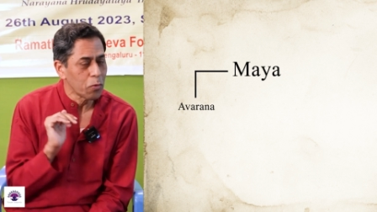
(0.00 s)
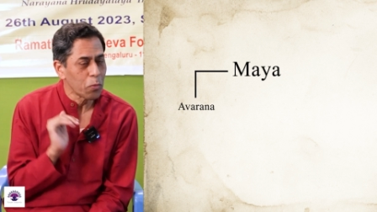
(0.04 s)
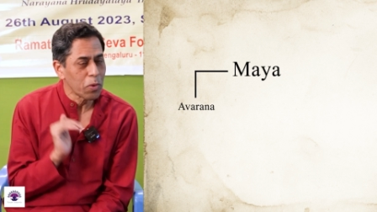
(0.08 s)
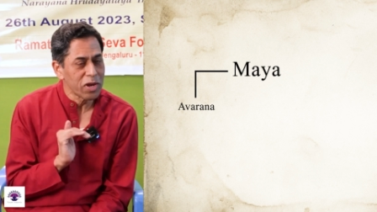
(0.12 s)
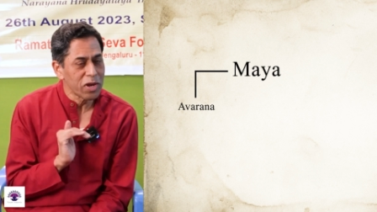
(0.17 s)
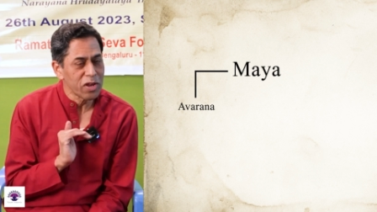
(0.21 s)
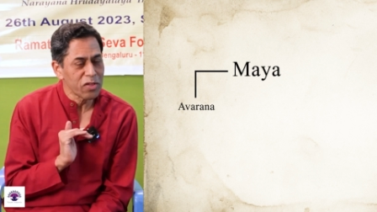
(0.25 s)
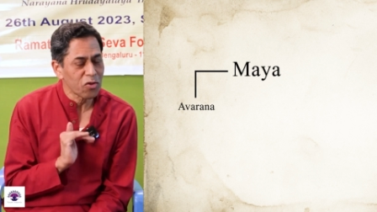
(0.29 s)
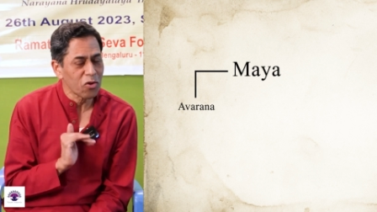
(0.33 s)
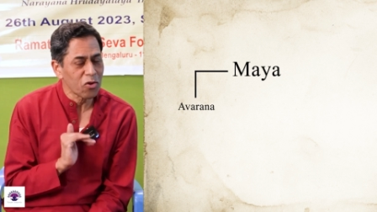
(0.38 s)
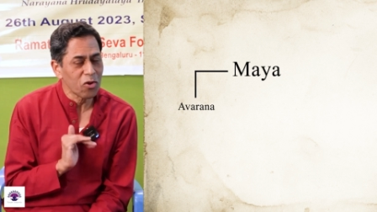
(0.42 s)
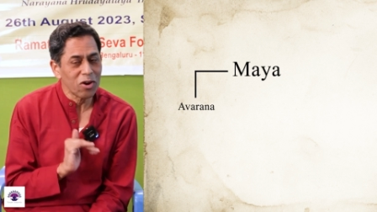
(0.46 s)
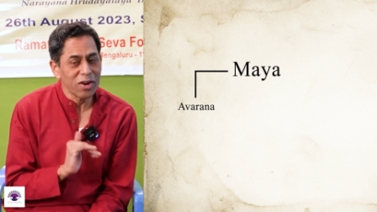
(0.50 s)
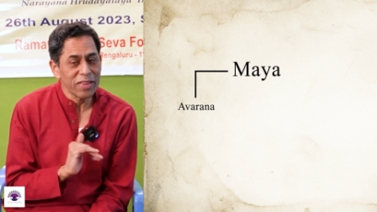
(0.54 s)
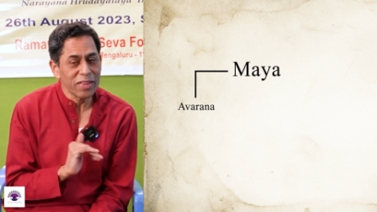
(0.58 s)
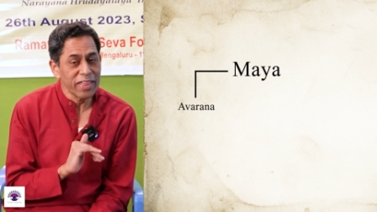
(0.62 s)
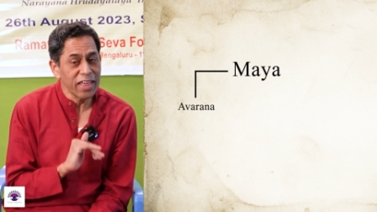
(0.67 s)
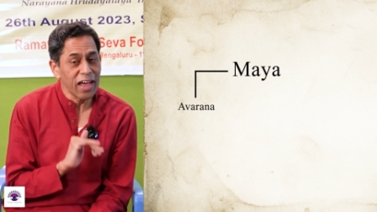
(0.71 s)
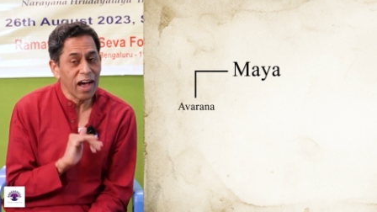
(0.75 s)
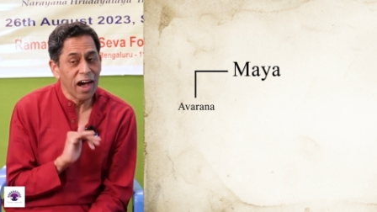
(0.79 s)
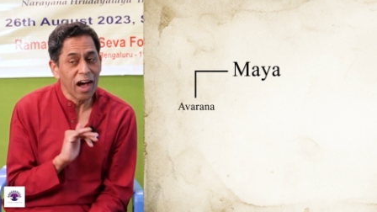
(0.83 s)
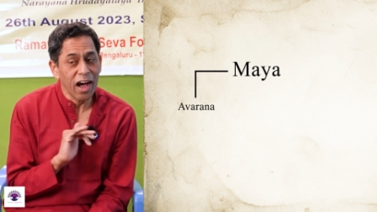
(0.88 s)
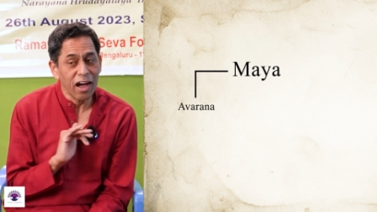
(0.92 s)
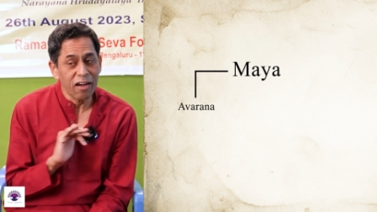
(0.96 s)
One is called
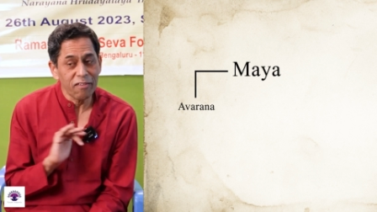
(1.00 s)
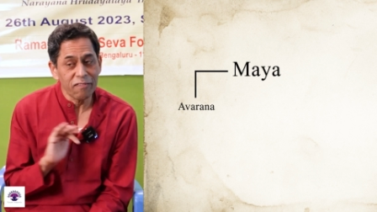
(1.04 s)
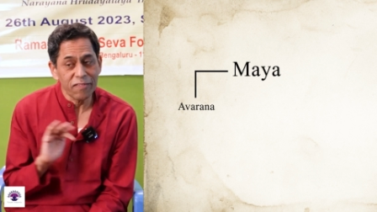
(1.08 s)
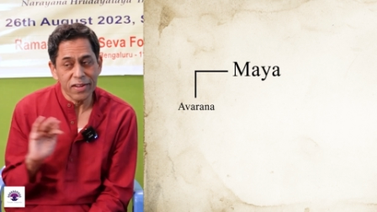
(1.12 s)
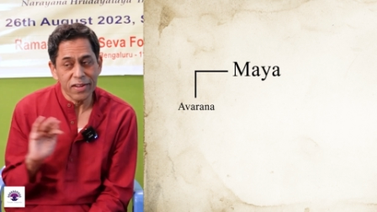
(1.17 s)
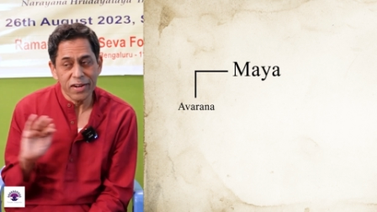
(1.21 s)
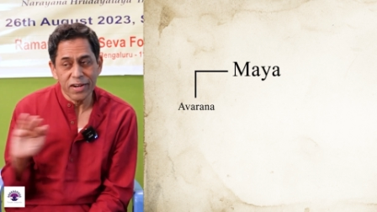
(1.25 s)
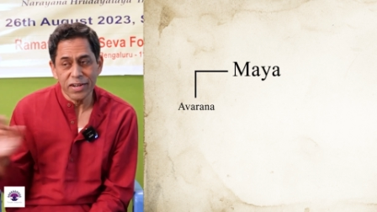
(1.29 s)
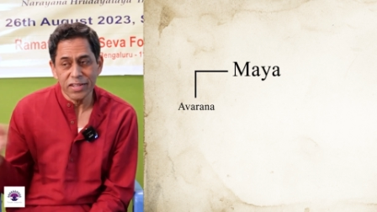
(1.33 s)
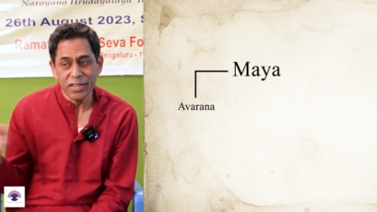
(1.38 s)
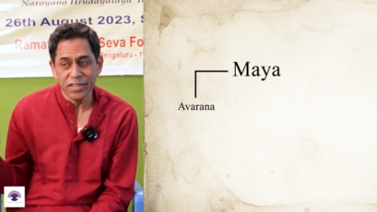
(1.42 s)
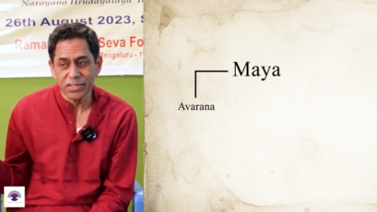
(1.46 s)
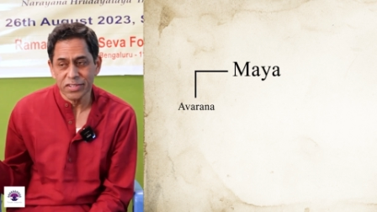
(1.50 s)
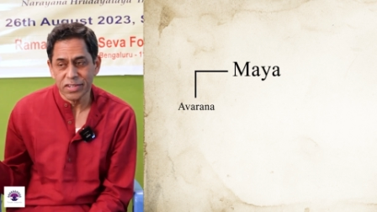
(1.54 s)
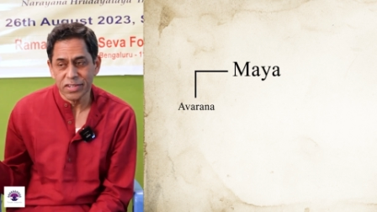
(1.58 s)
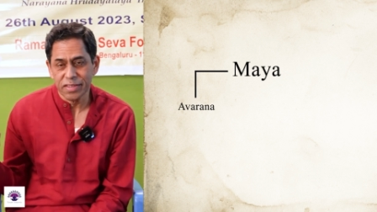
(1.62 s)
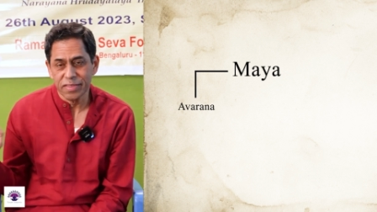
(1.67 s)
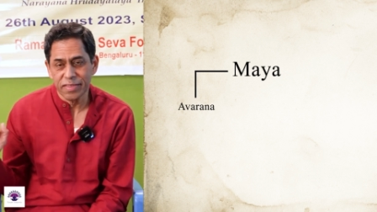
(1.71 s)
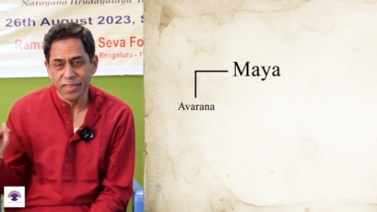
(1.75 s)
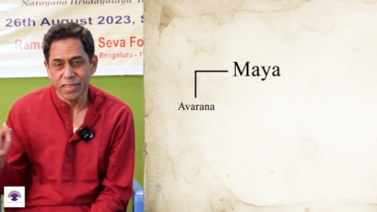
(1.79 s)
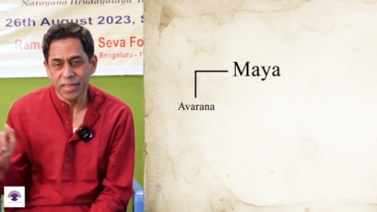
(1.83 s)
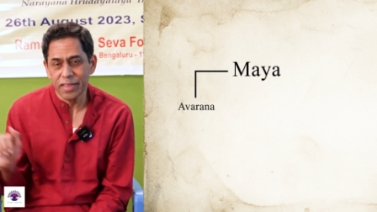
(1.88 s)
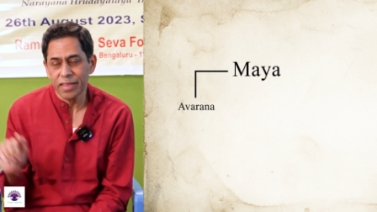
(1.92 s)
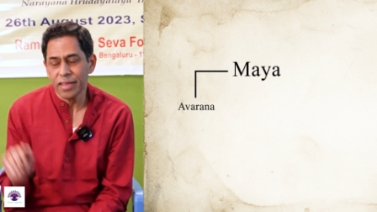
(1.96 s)
the Avarana
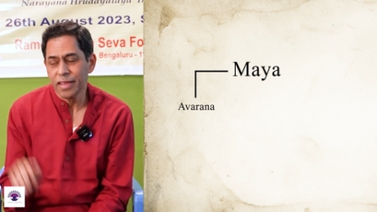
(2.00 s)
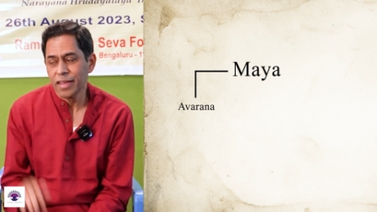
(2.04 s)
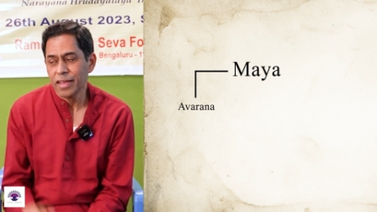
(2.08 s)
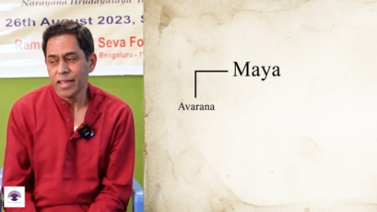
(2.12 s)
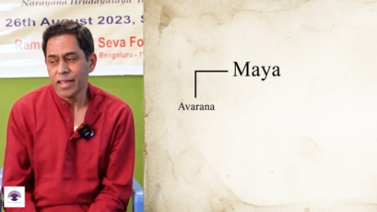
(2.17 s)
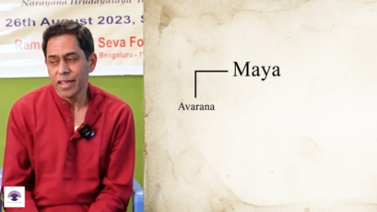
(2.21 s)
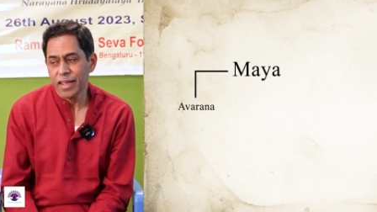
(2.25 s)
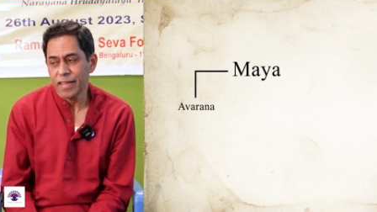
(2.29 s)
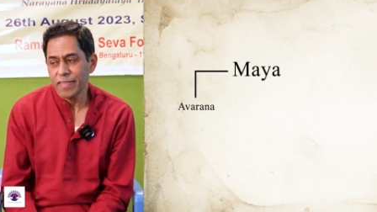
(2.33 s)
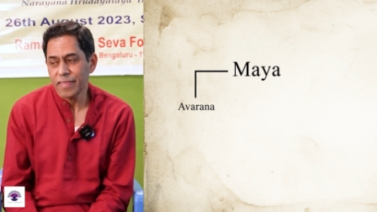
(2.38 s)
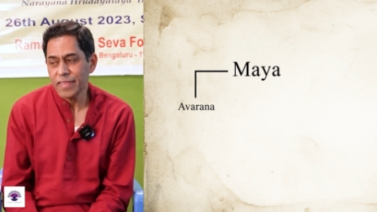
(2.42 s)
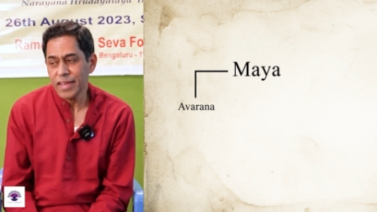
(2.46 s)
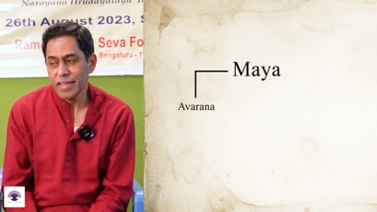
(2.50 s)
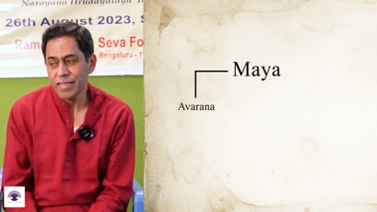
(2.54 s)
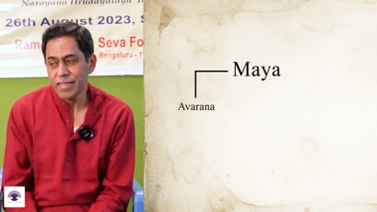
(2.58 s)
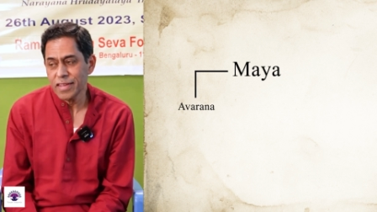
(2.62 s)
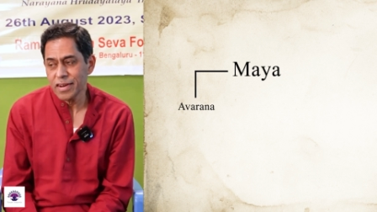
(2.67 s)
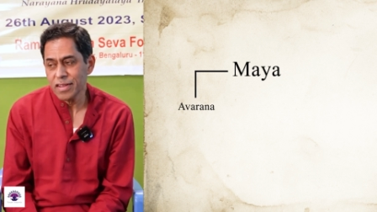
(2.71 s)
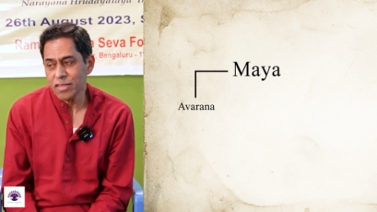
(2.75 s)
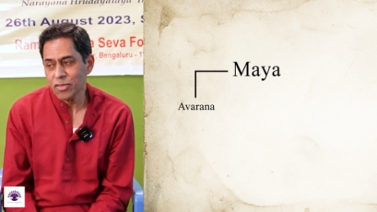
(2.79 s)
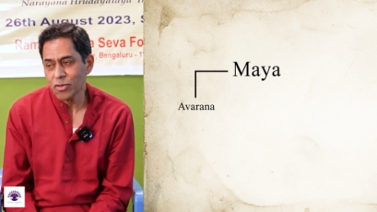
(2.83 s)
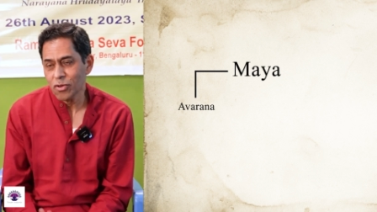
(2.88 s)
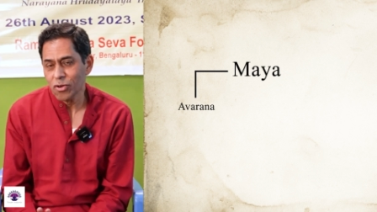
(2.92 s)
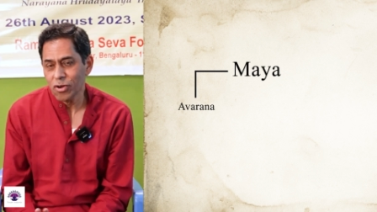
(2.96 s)
Shakti and the other
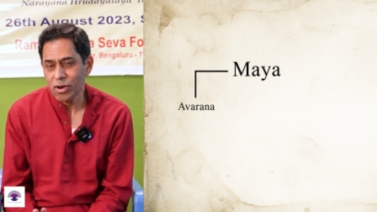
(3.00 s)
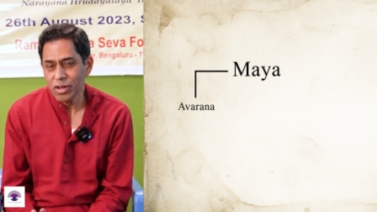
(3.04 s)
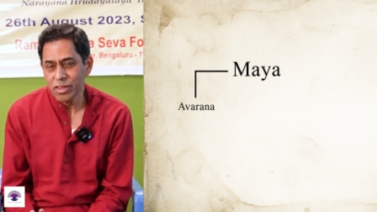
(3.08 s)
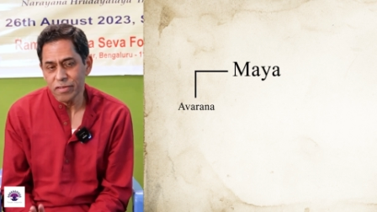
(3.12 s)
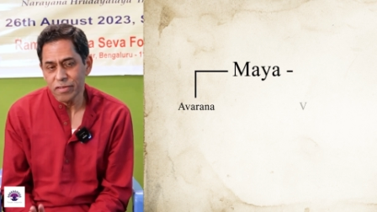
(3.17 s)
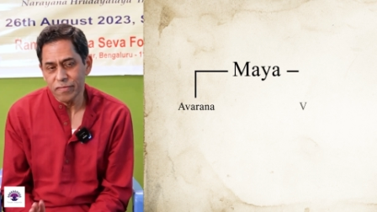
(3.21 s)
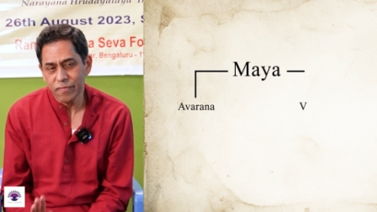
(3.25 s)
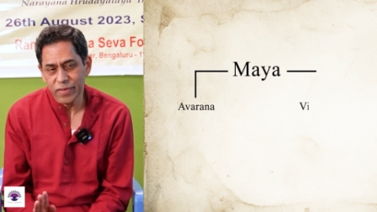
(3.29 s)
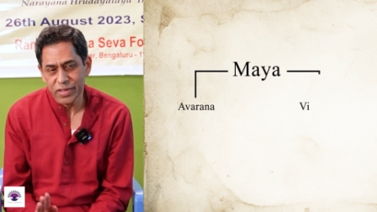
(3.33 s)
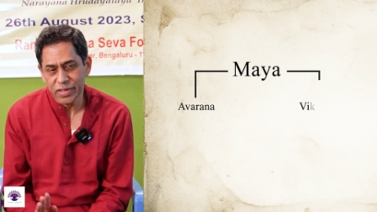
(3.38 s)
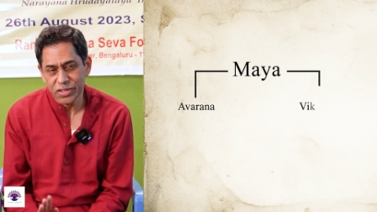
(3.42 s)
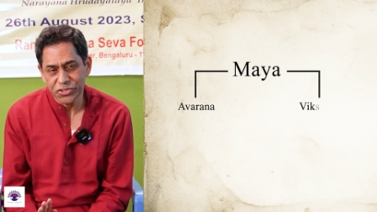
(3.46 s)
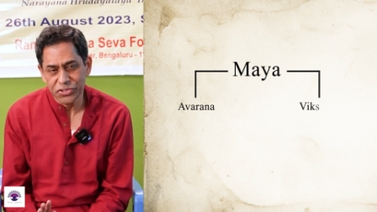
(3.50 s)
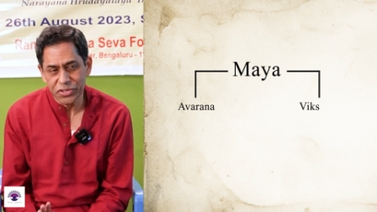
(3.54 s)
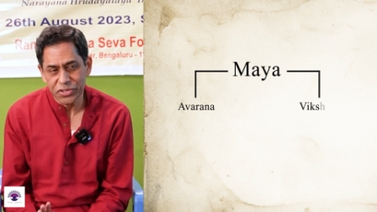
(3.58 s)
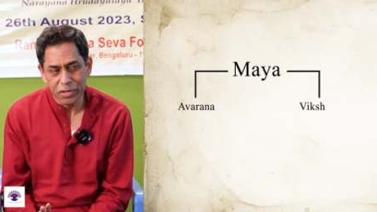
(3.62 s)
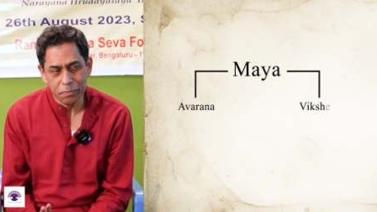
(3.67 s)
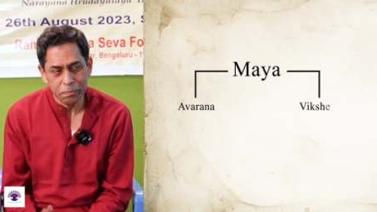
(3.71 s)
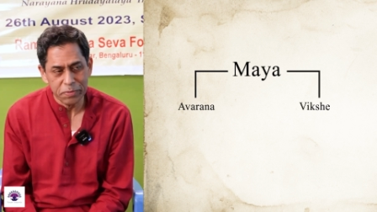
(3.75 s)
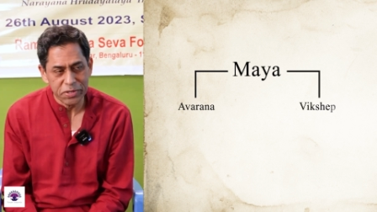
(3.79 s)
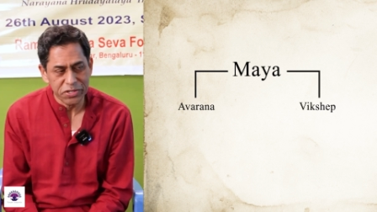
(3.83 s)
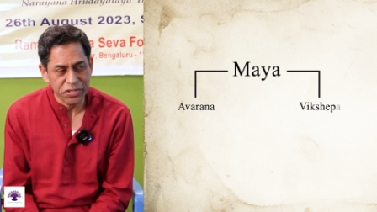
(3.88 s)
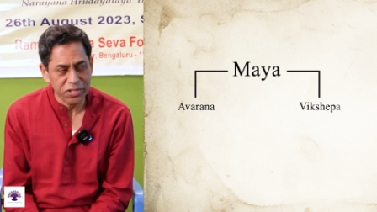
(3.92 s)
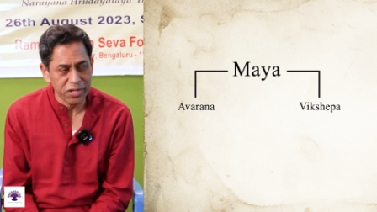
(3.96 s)
is called the
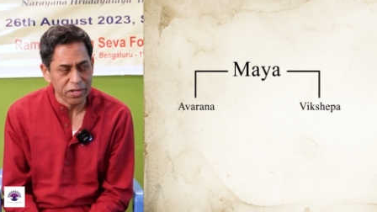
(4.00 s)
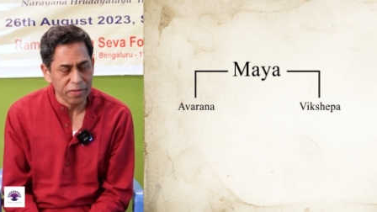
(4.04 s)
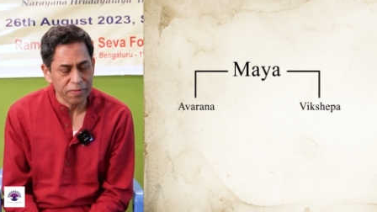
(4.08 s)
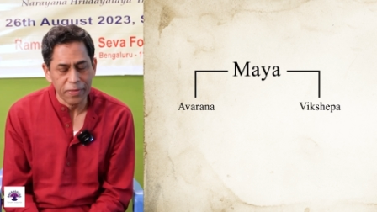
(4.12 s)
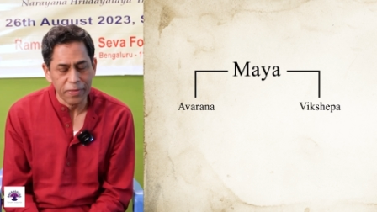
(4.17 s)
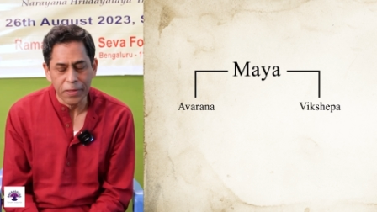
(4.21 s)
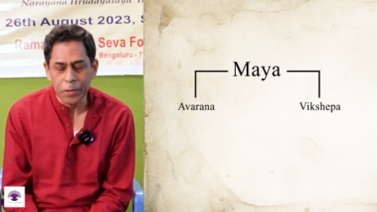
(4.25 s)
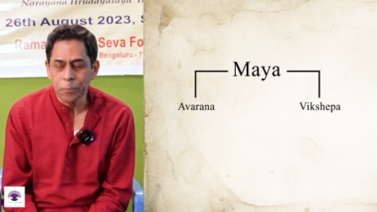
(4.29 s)
Vikshepa Shakti.